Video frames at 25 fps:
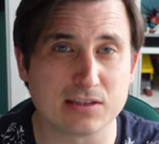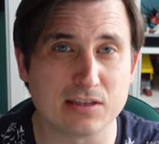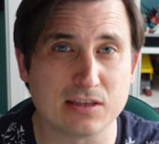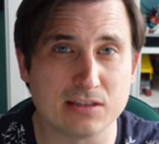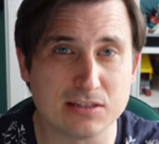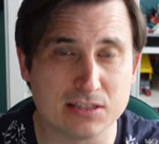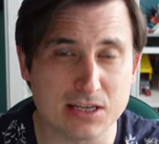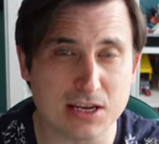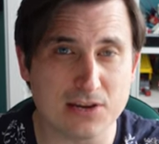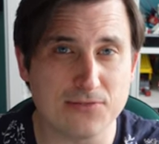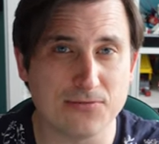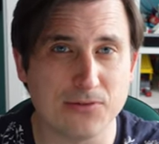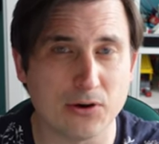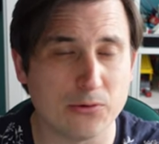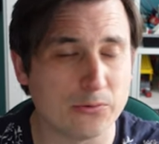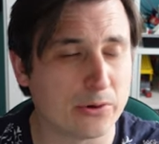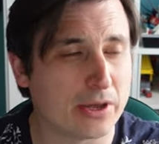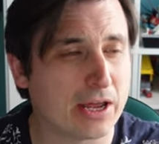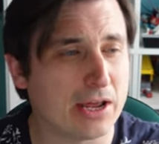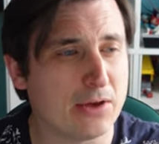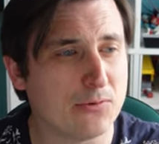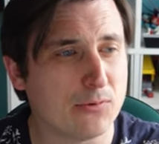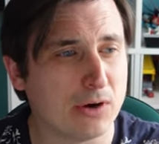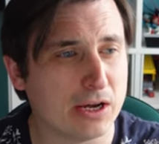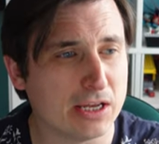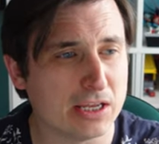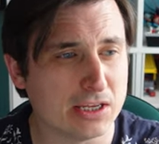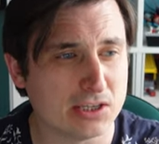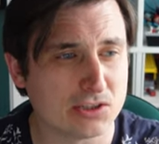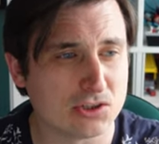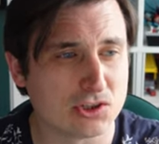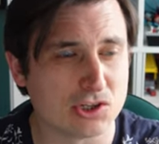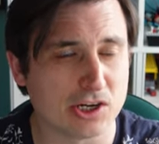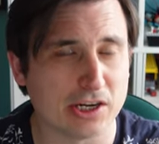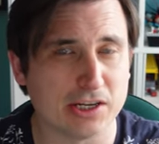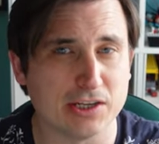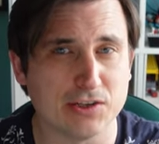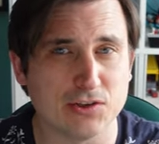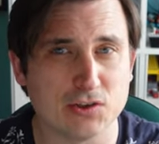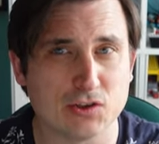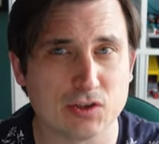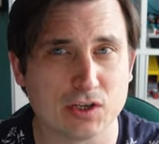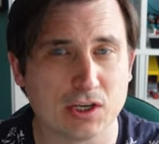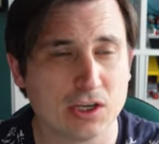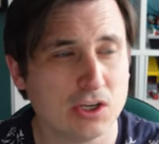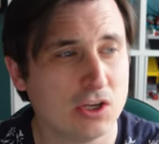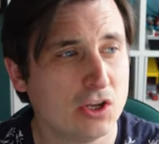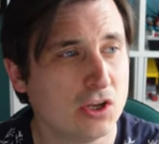the default gateway has changed.